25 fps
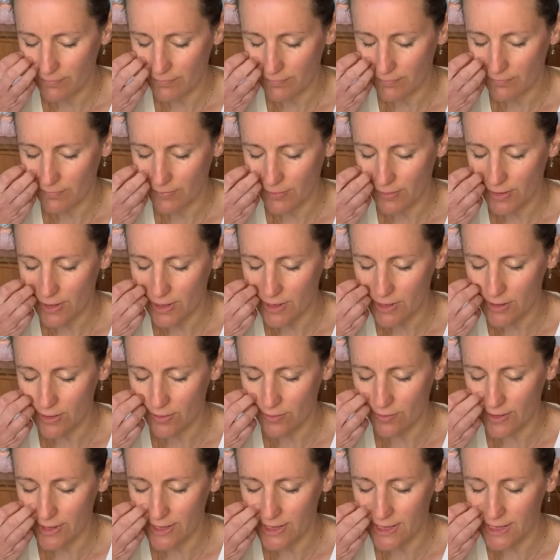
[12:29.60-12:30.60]
And there's no
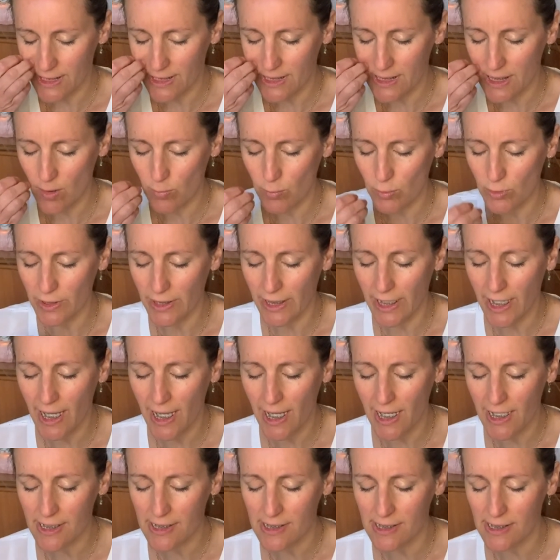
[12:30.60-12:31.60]
need to double
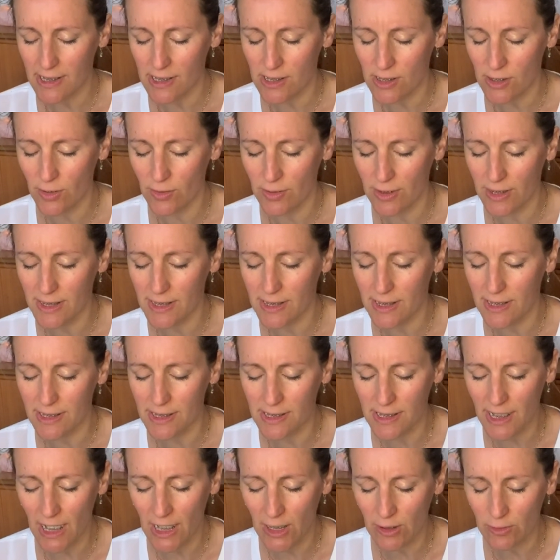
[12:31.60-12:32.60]
guess. There's no need to
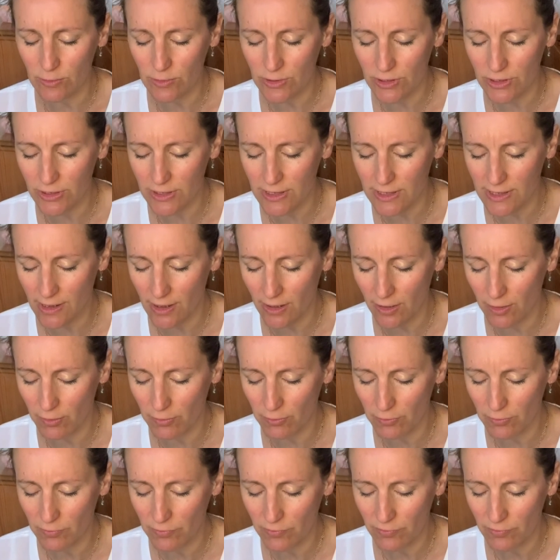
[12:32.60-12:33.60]
doubt yourself.